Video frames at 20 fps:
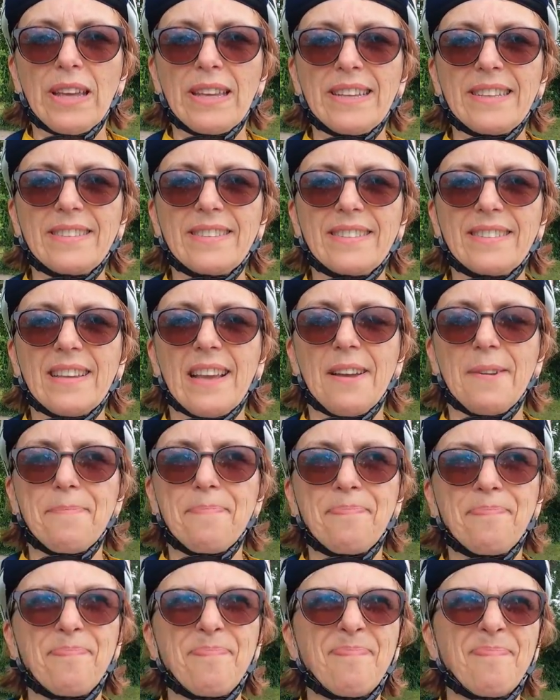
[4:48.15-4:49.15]
It's
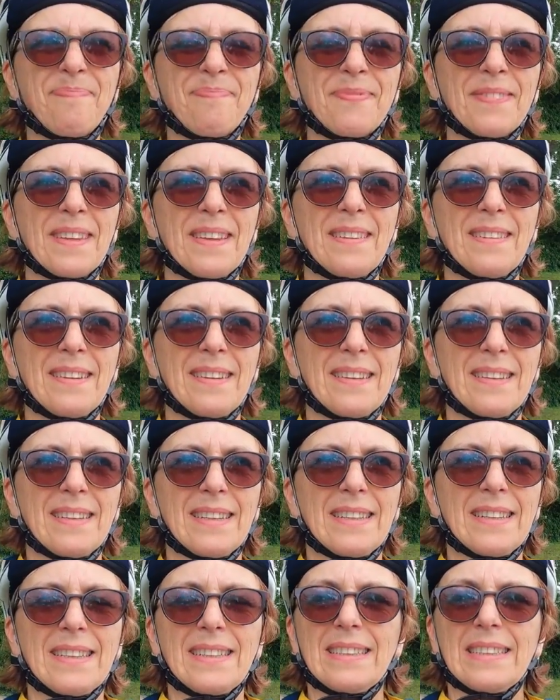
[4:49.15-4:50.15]

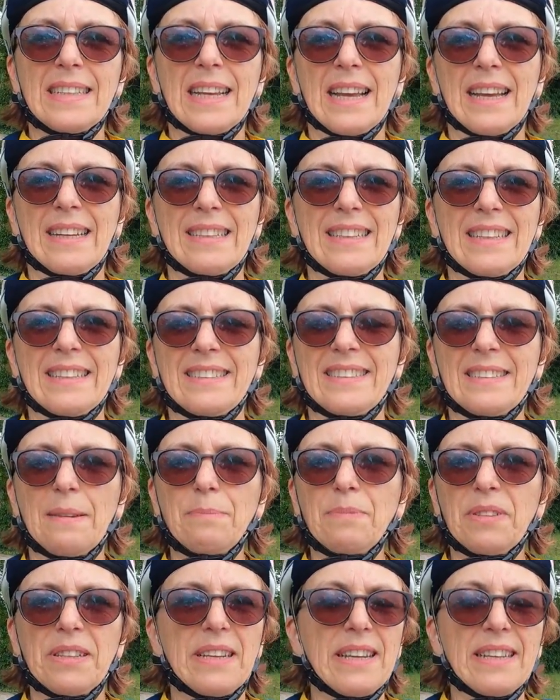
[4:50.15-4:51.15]
yeah,
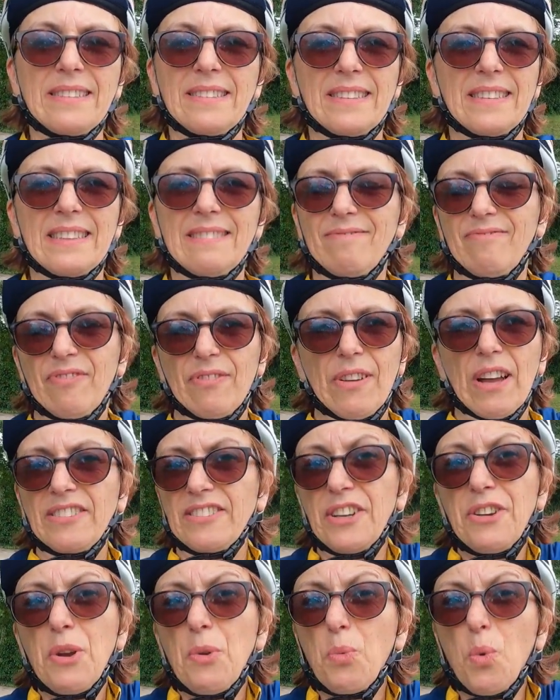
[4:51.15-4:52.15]
I
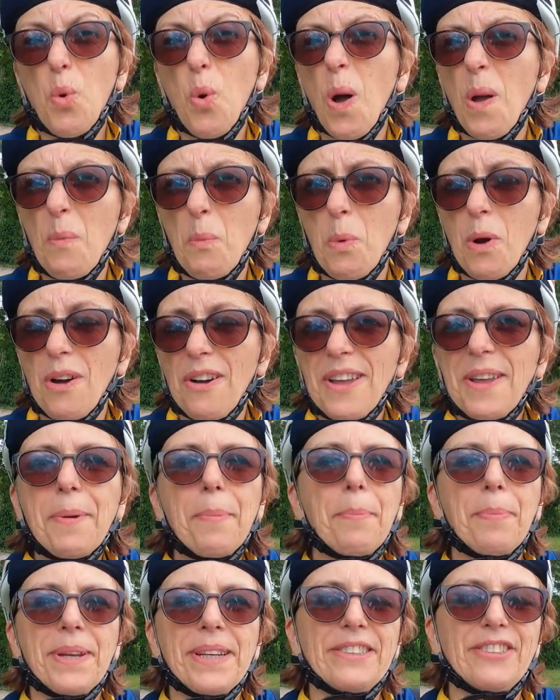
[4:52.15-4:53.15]
don't know quite why,
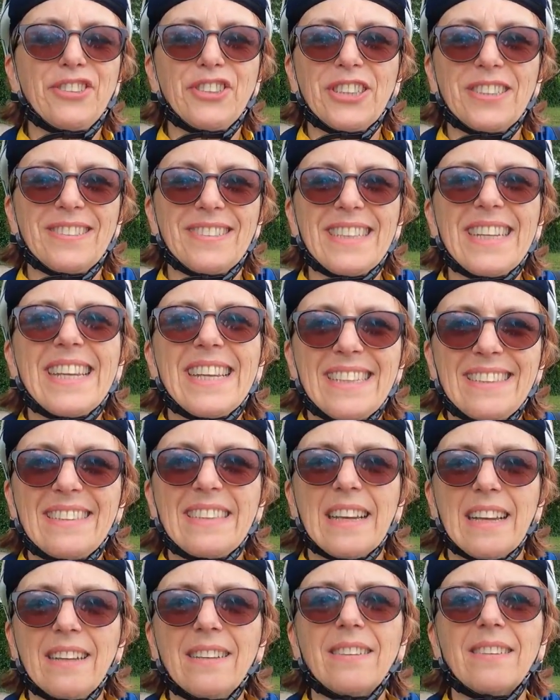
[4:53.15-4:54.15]
but it's just
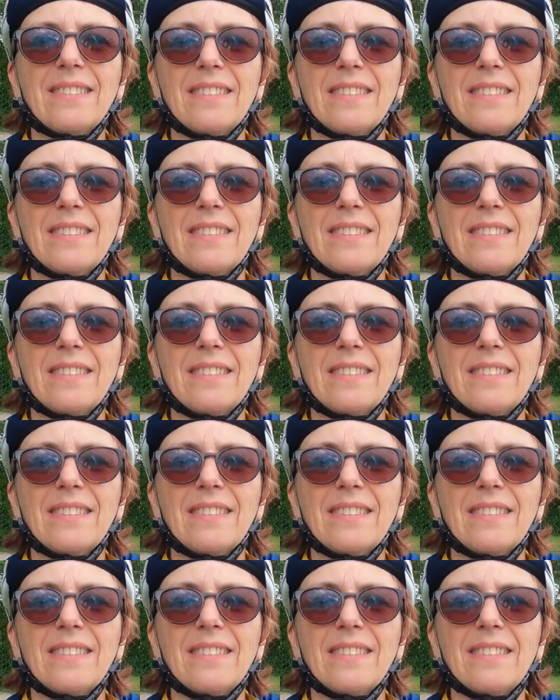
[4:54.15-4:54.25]
easier.